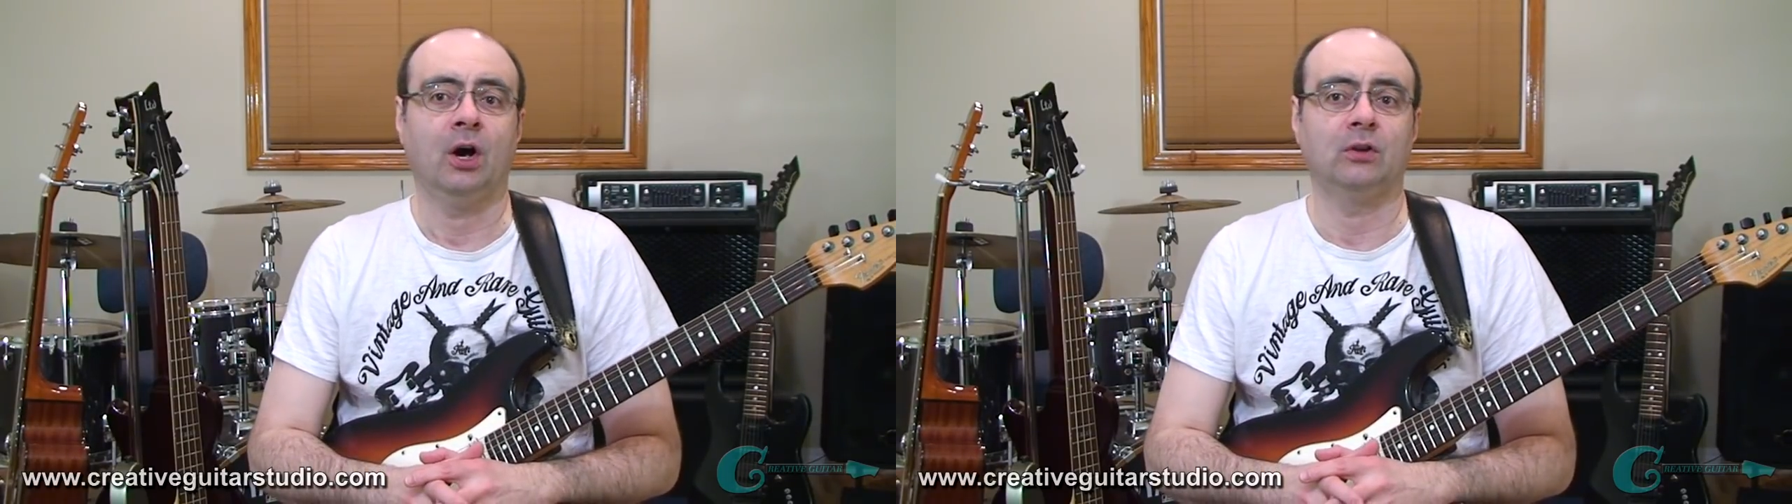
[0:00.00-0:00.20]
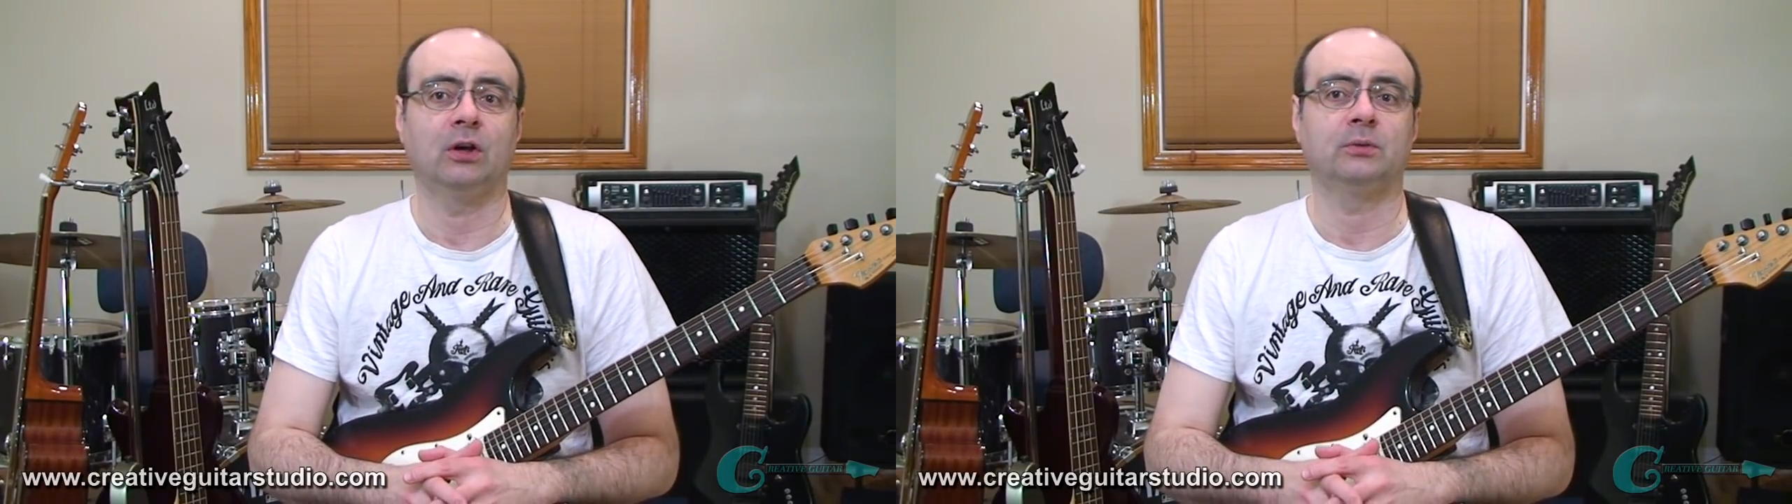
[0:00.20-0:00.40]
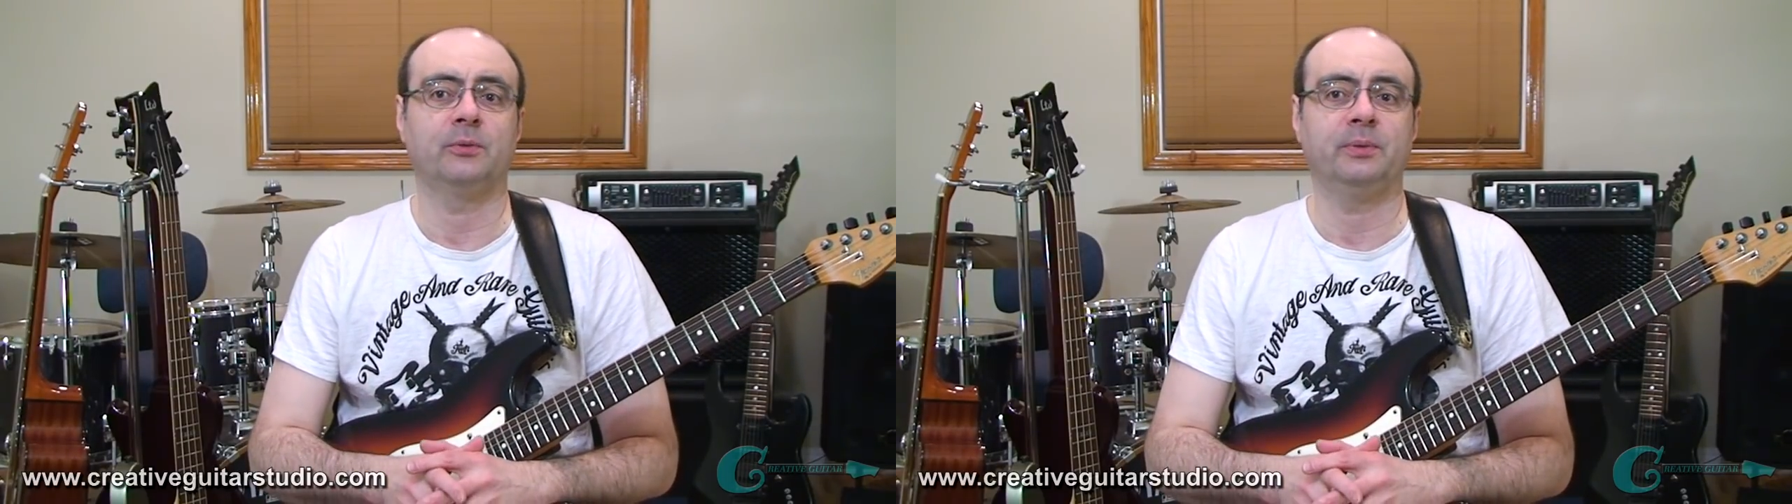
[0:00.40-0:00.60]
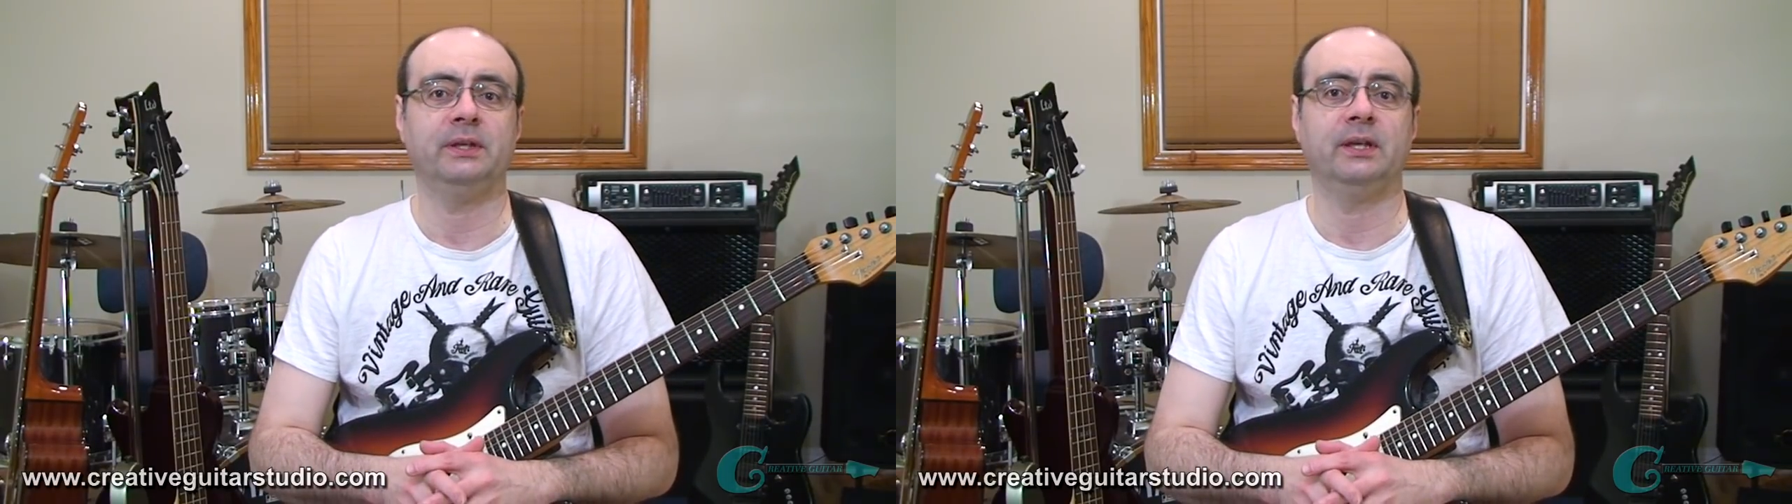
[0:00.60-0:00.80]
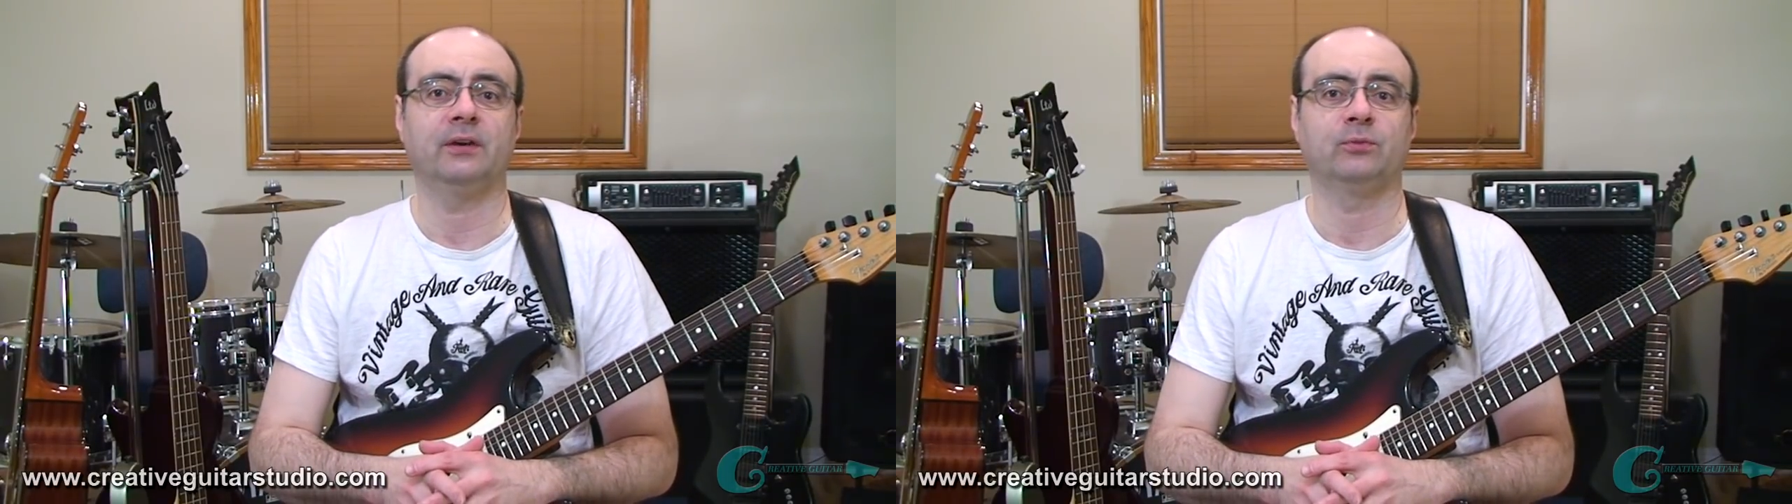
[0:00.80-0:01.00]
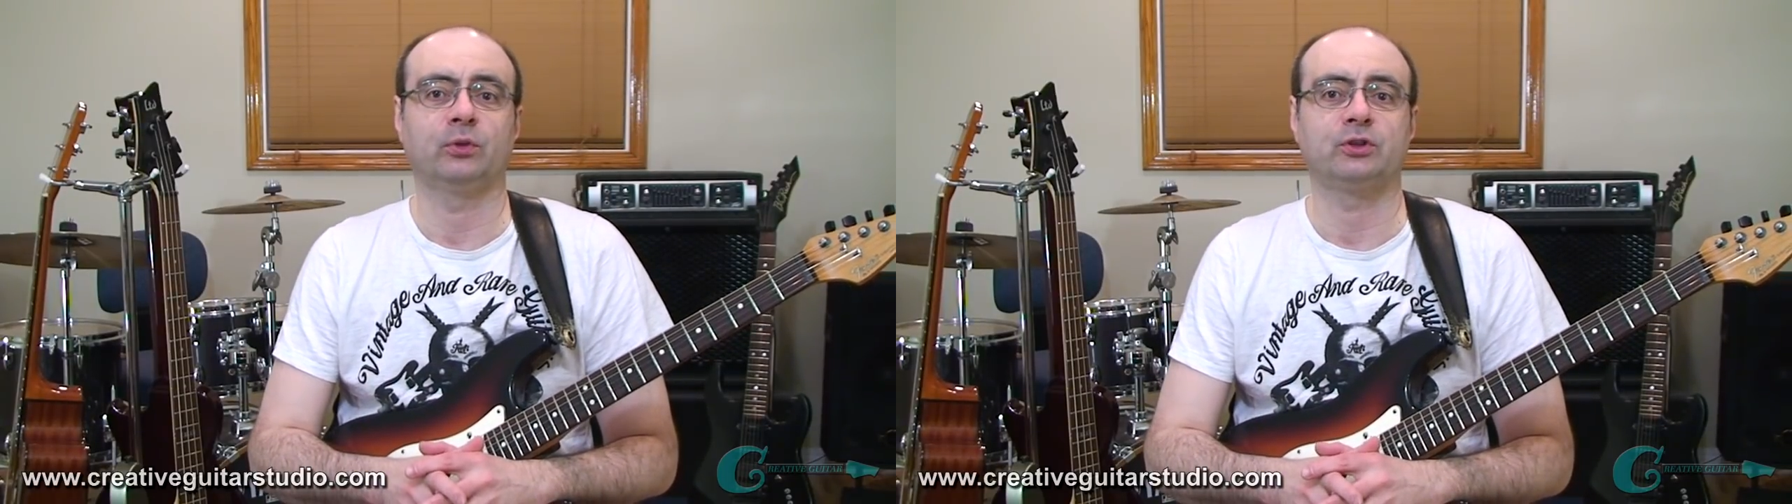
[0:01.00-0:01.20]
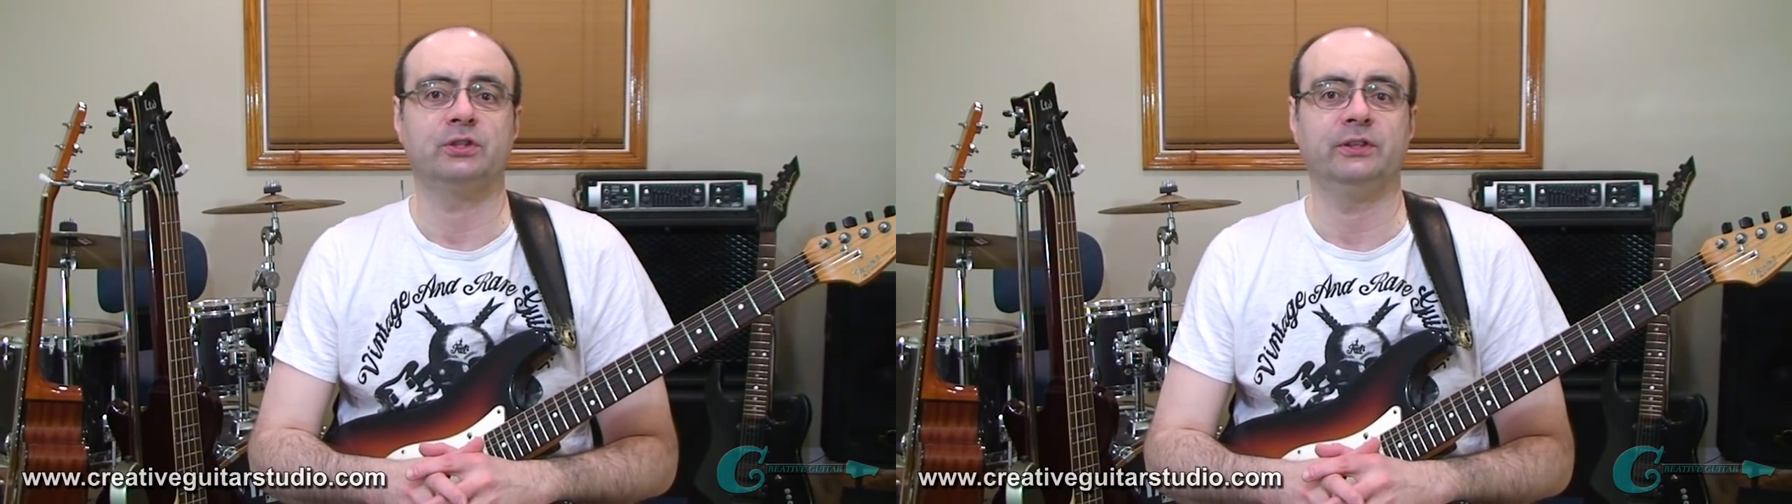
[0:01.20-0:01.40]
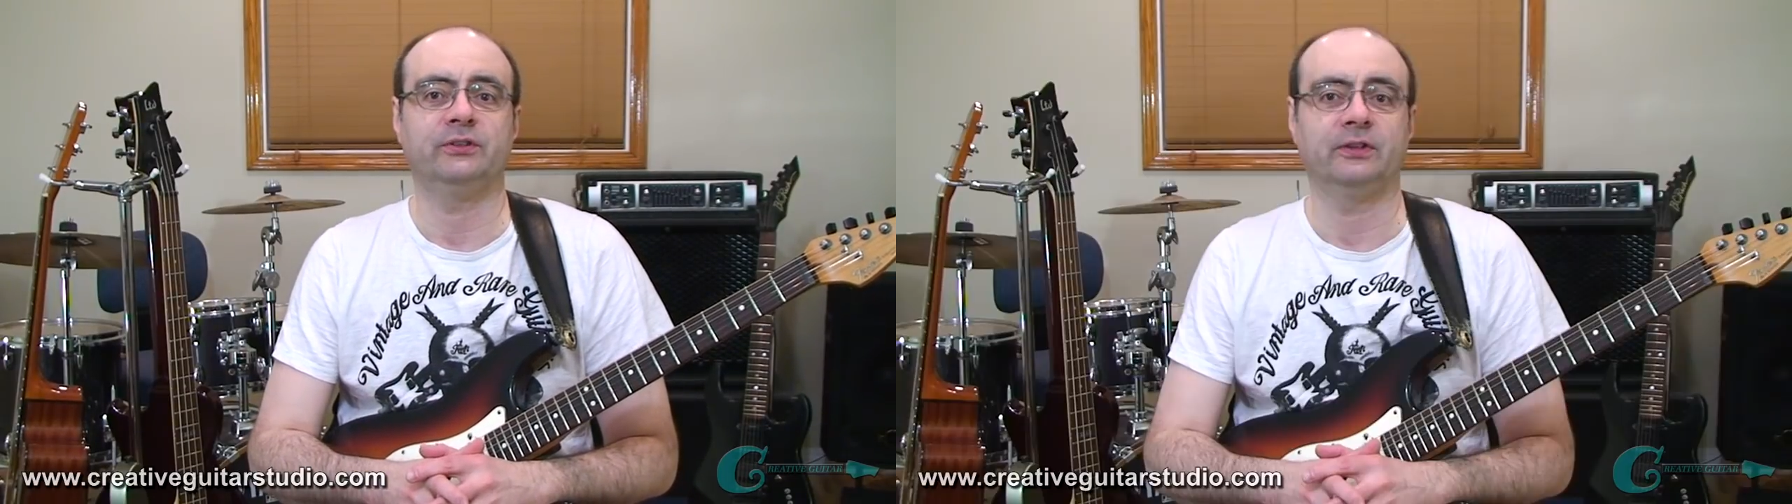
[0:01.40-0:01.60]
along with PDF
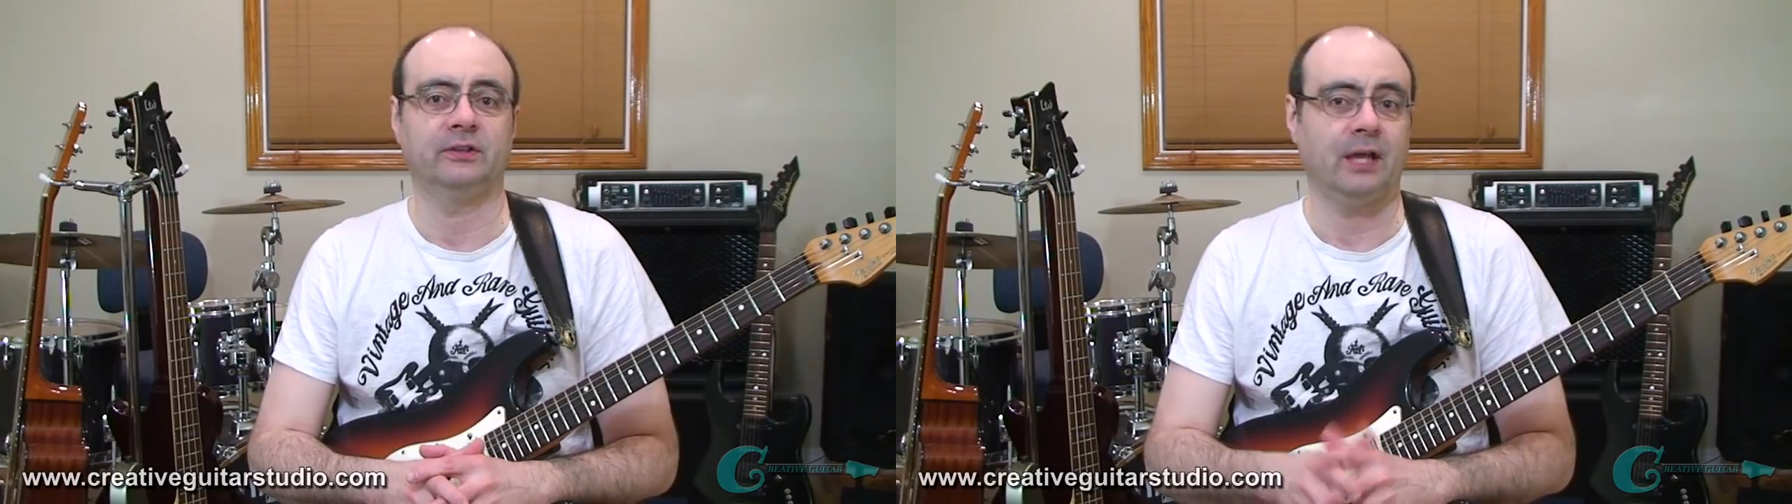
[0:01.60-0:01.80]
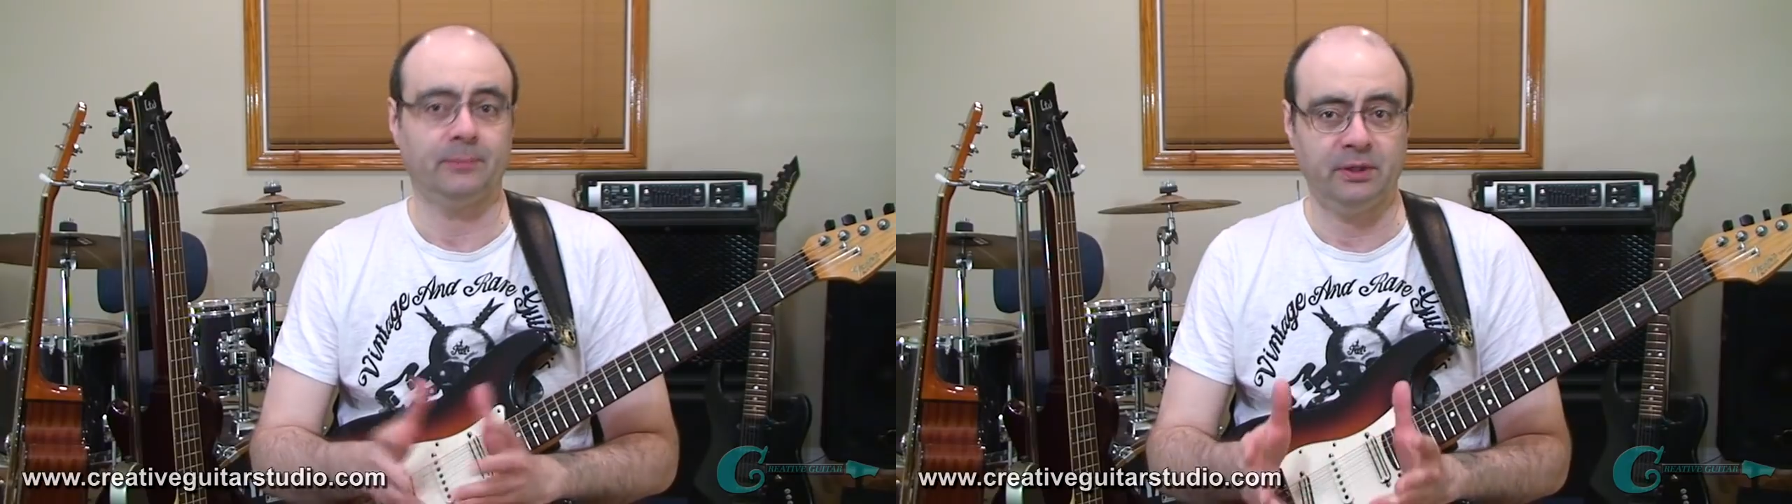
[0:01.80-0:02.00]
worksheets and